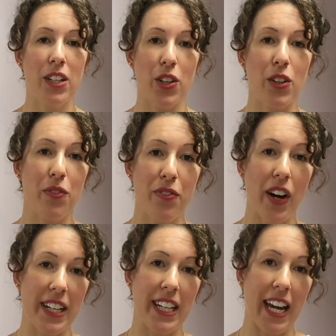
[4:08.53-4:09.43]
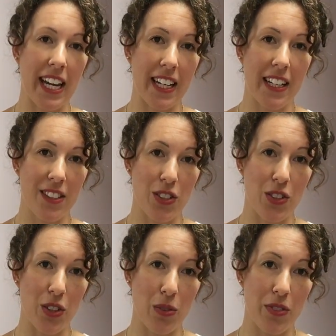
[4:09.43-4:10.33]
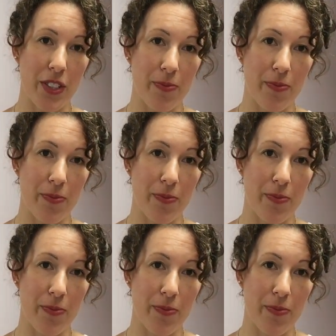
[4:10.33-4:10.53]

you can find a cake to suit.